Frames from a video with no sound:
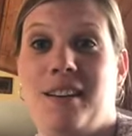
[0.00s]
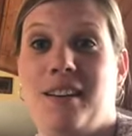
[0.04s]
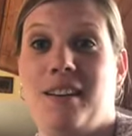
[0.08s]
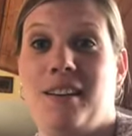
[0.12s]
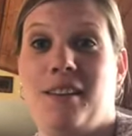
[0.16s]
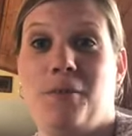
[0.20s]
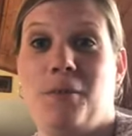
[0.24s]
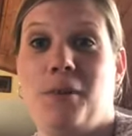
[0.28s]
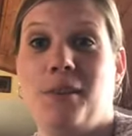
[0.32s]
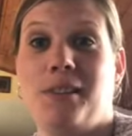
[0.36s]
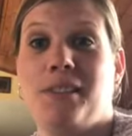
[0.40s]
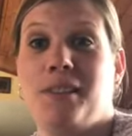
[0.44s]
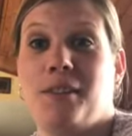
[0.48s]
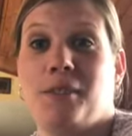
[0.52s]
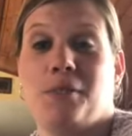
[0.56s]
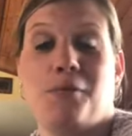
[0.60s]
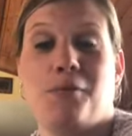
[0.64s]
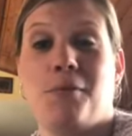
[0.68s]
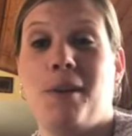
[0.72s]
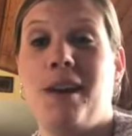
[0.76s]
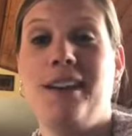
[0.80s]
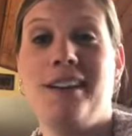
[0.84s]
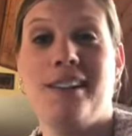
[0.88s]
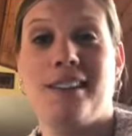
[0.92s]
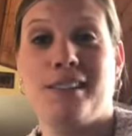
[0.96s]
what's the
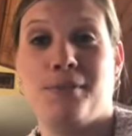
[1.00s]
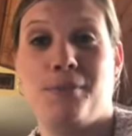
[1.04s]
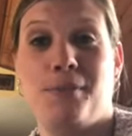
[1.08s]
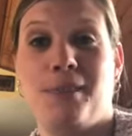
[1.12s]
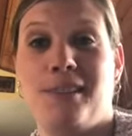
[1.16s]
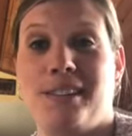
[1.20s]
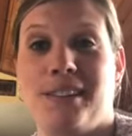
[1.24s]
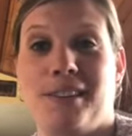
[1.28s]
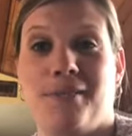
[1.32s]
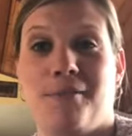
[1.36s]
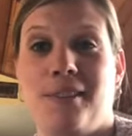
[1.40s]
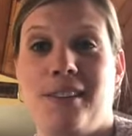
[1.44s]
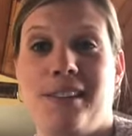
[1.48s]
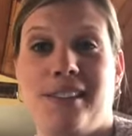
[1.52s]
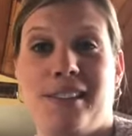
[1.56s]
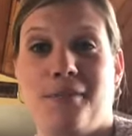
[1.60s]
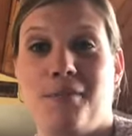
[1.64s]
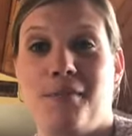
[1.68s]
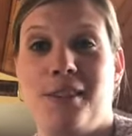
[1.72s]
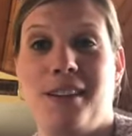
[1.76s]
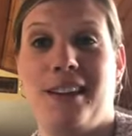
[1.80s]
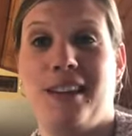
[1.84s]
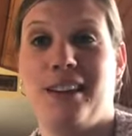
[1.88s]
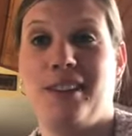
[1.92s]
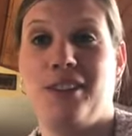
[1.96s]
greatest reason
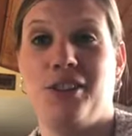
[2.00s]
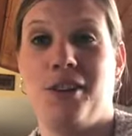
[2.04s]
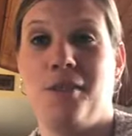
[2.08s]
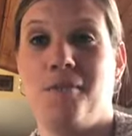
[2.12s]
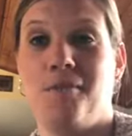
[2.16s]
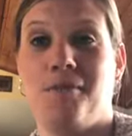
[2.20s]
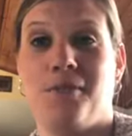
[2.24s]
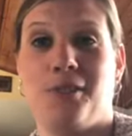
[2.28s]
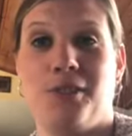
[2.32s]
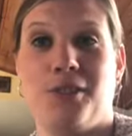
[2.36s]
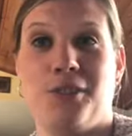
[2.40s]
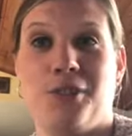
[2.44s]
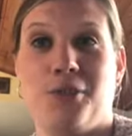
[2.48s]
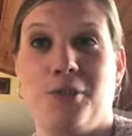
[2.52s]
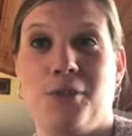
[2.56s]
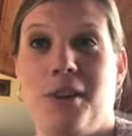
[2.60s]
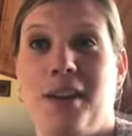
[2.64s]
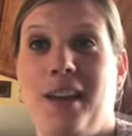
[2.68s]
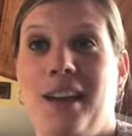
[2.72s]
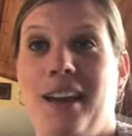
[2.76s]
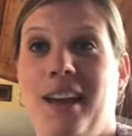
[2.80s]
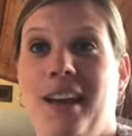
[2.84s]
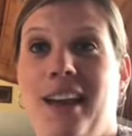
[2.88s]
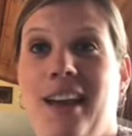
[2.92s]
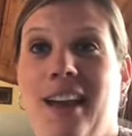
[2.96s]
we can jump for
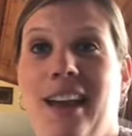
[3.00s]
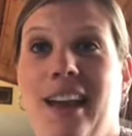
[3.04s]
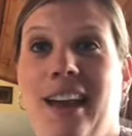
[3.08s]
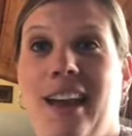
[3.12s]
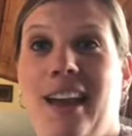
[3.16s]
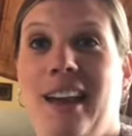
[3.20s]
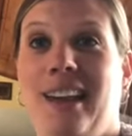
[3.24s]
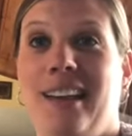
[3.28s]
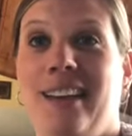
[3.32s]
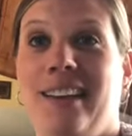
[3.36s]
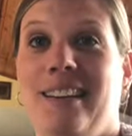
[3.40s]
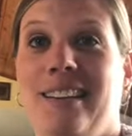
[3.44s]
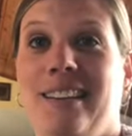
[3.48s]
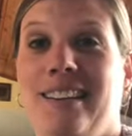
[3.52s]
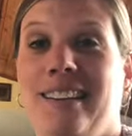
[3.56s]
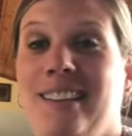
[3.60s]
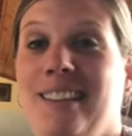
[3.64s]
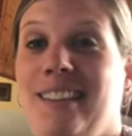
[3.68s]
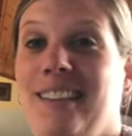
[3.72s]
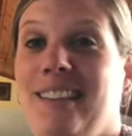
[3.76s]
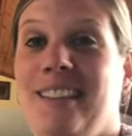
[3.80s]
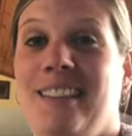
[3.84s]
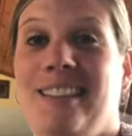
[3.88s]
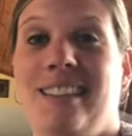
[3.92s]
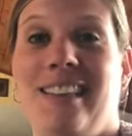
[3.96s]
joy? And
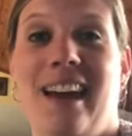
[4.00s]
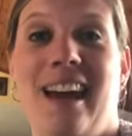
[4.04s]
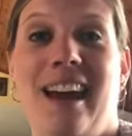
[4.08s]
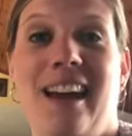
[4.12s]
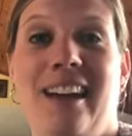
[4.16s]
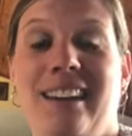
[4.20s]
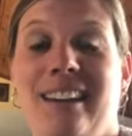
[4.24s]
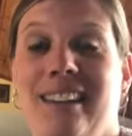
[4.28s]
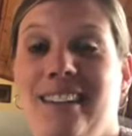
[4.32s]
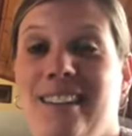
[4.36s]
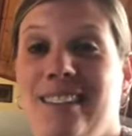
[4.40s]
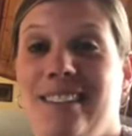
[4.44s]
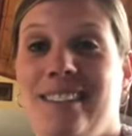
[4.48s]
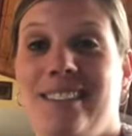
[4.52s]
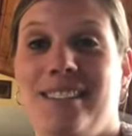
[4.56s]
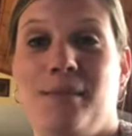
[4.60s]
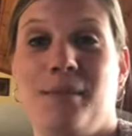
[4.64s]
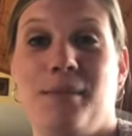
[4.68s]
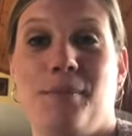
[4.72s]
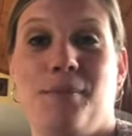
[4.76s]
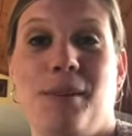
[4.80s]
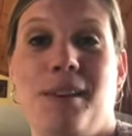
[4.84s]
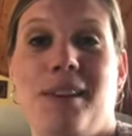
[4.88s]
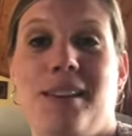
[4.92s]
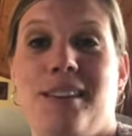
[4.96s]
that is
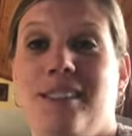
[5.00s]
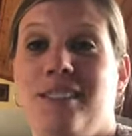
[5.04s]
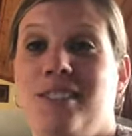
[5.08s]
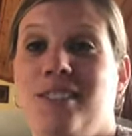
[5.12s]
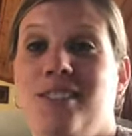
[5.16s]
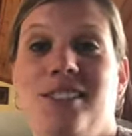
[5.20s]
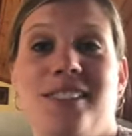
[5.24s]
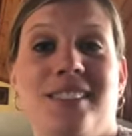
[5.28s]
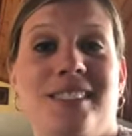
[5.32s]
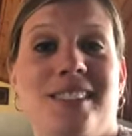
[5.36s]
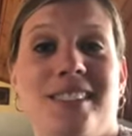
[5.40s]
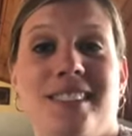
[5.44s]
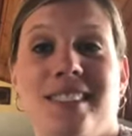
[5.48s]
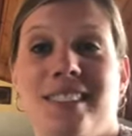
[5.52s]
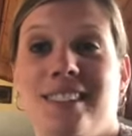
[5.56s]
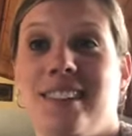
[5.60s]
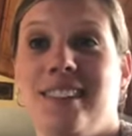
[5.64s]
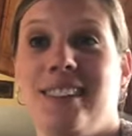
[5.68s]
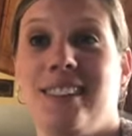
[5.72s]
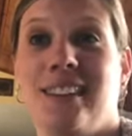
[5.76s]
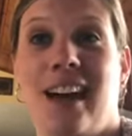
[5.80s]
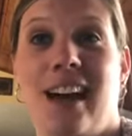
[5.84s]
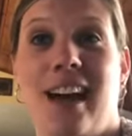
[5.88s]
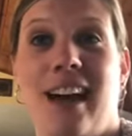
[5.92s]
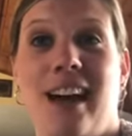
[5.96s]
because Jesus is
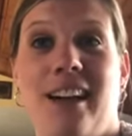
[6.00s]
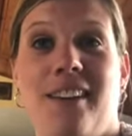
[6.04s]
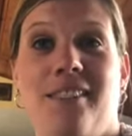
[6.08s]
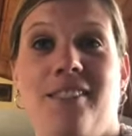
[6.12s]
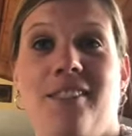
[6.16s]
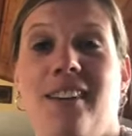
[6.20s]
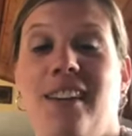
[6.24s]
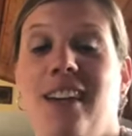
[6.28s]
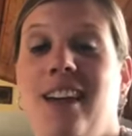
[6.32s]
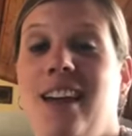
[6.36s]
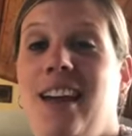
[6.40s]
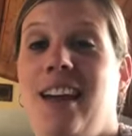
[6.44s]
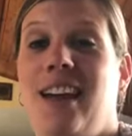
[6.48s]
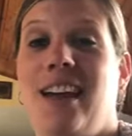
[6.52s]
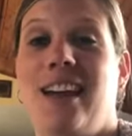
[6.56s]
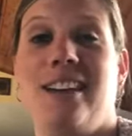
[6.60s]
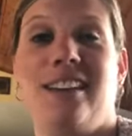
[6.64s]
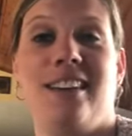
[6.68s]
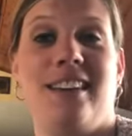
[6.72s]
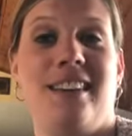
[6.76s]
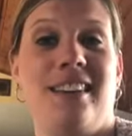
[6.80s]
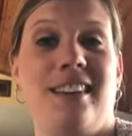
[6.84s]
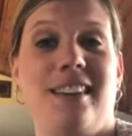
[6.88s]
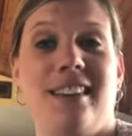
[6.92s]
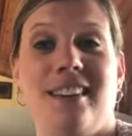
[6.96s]
alive and
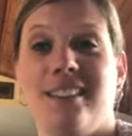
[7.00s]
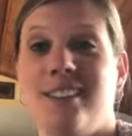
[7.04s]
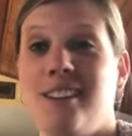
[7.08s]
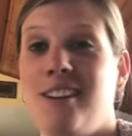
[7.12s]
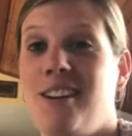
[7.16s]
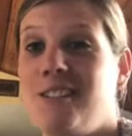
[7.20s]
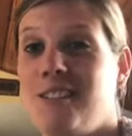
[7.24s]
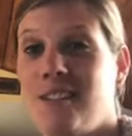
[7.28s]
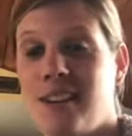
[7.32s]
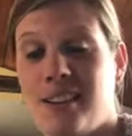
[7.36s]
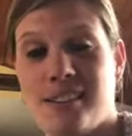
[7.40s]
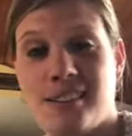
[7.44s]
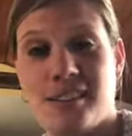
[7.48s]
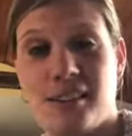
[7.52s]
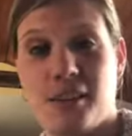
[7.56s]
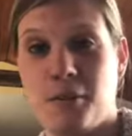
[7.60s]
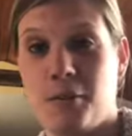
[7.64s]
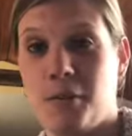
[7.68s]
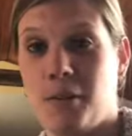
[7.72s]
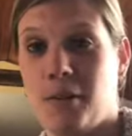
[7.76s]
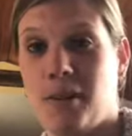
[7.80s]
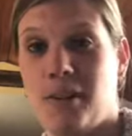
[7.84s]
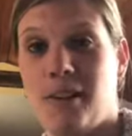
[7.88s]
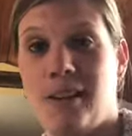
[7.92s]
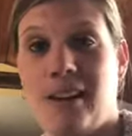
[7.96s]
he is our
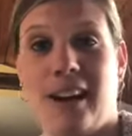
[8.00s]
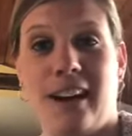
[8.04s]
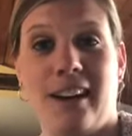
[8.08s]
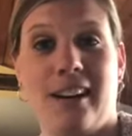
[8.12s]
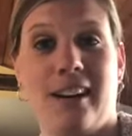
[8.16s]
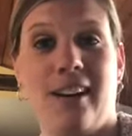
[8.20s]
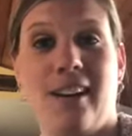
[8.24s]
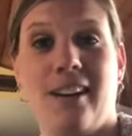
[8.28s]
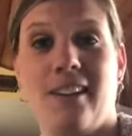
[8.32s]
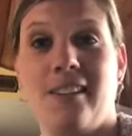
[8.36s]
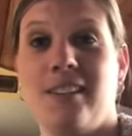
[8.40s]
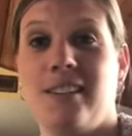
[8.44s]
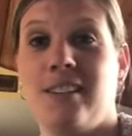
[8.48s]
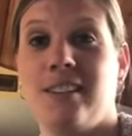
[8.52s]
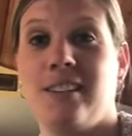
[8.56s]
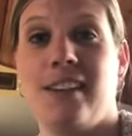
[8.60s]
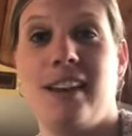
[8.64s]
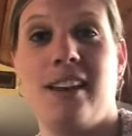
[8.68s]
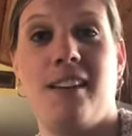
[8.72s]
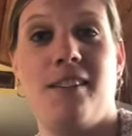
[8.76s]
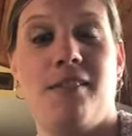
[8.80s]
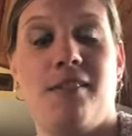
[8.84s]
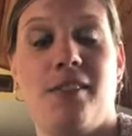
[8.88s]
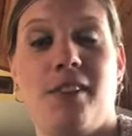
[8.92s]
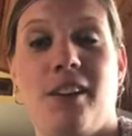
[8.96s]
rescuer and our
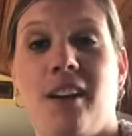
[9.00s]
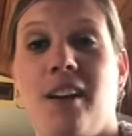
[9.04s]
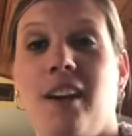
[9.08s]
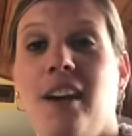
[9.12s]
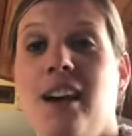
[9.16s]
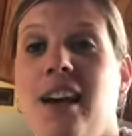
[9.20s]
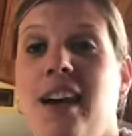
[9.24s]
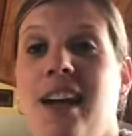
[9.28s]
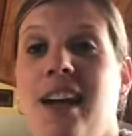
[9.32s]
savior.